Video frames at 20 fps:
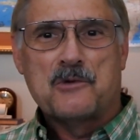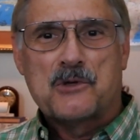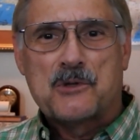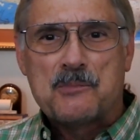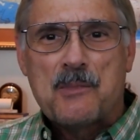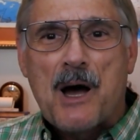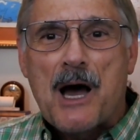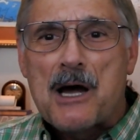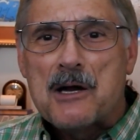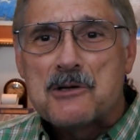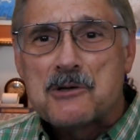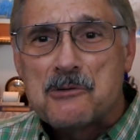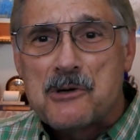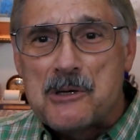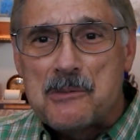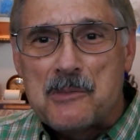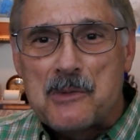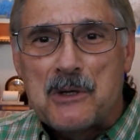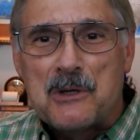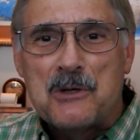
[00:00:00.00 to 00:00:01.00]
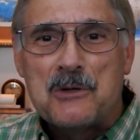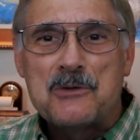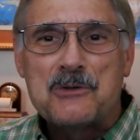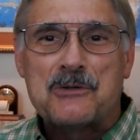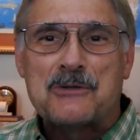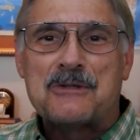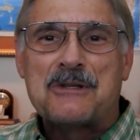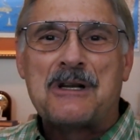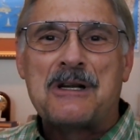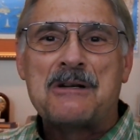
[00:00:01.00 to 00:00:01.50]
spa
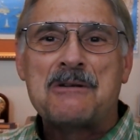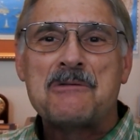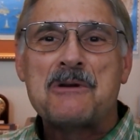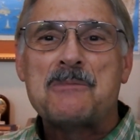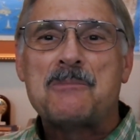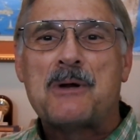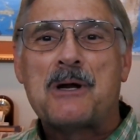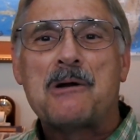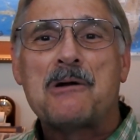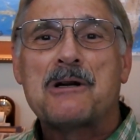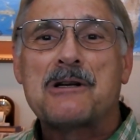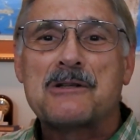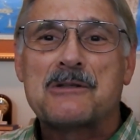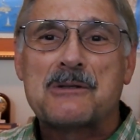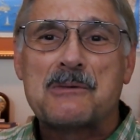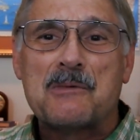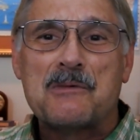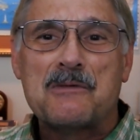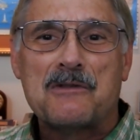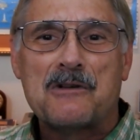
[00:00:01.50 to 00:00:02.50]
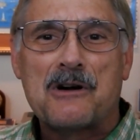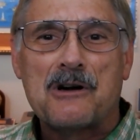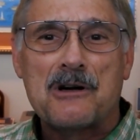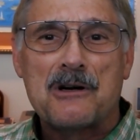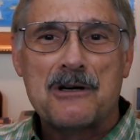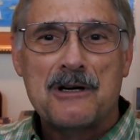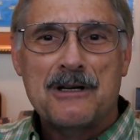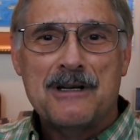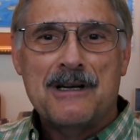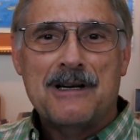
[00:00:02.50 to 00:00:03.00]
treatments and repairing some of
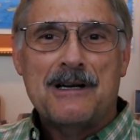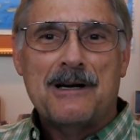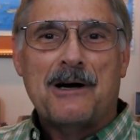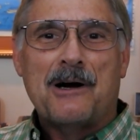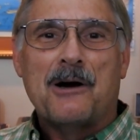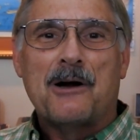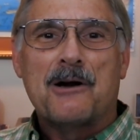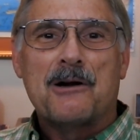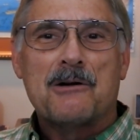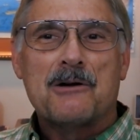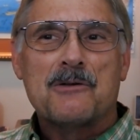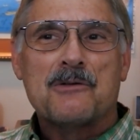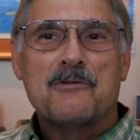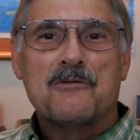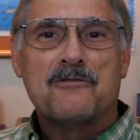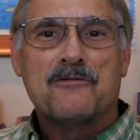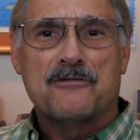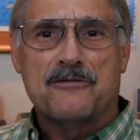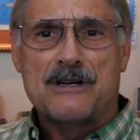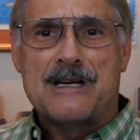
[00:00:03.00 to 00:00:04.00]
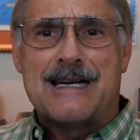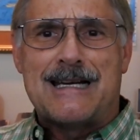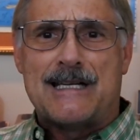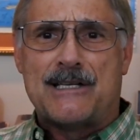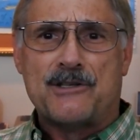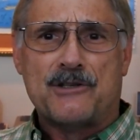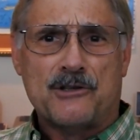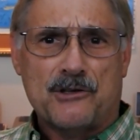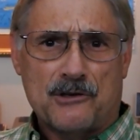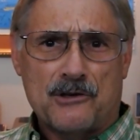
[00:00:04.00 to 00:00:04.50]
our
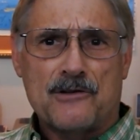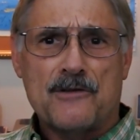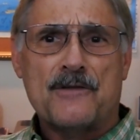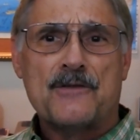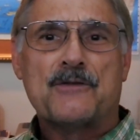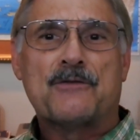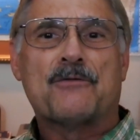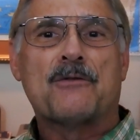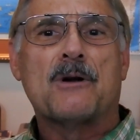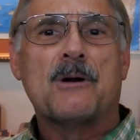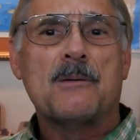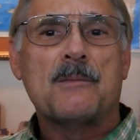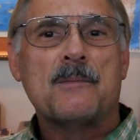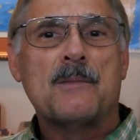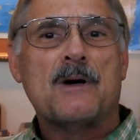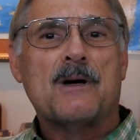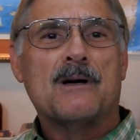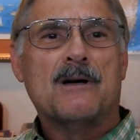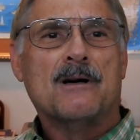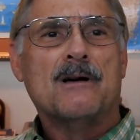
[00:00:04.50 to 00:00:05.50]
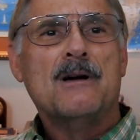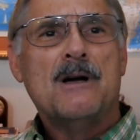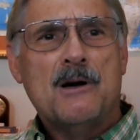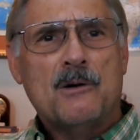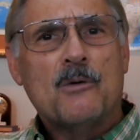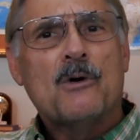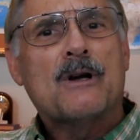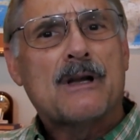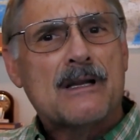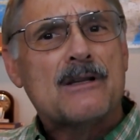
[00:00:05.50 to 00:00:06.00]
frayed nerves from
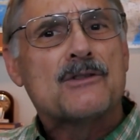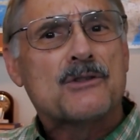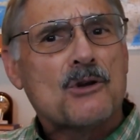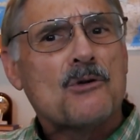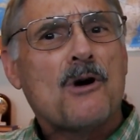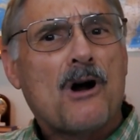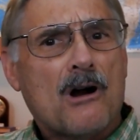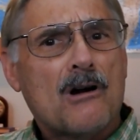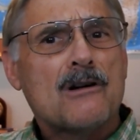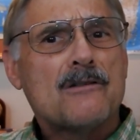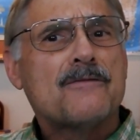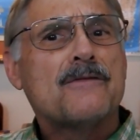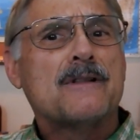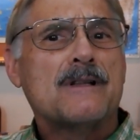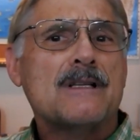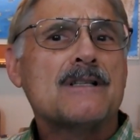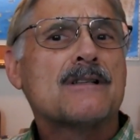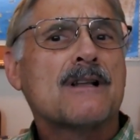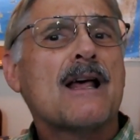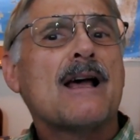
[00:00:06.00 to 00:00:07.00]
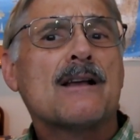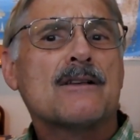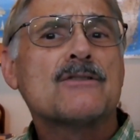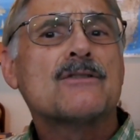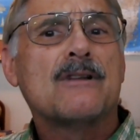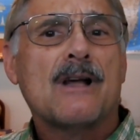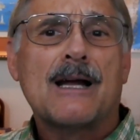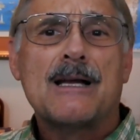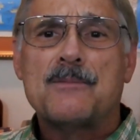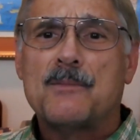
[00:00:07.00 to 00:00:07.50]
working so hard for these
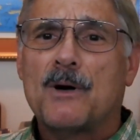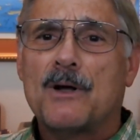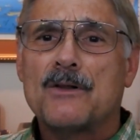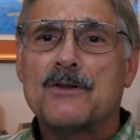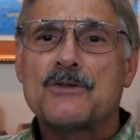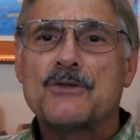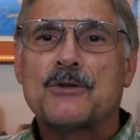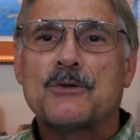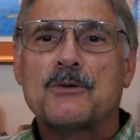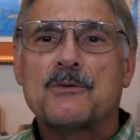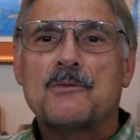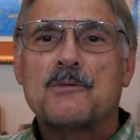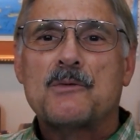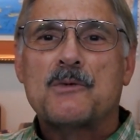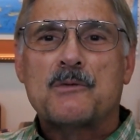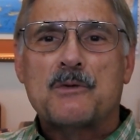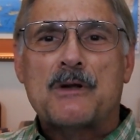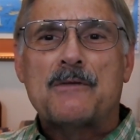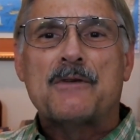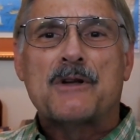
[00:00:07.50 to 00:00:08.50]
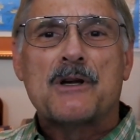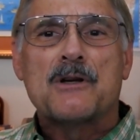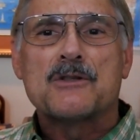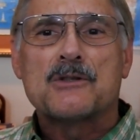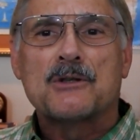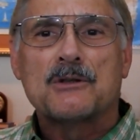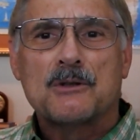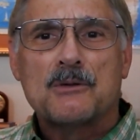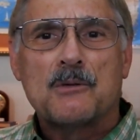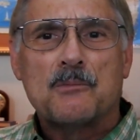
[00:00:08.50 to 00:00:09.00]
last 9 months and giving
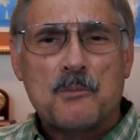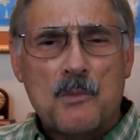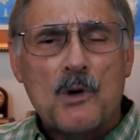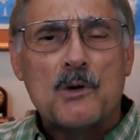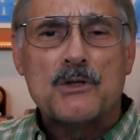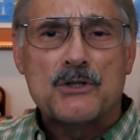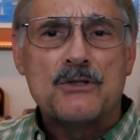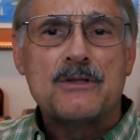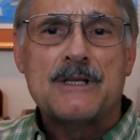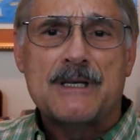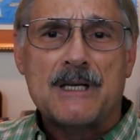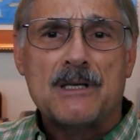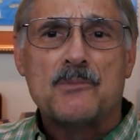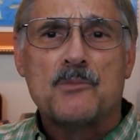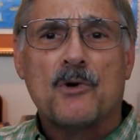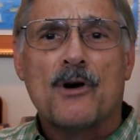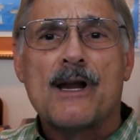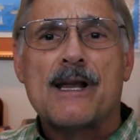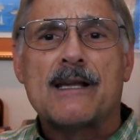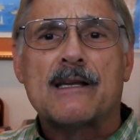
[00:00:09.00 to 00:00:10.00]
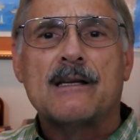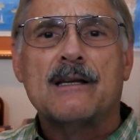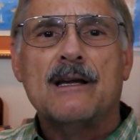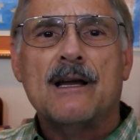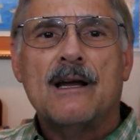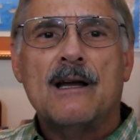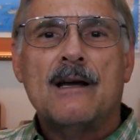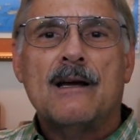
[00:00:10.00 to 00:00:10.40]
us a much needed break.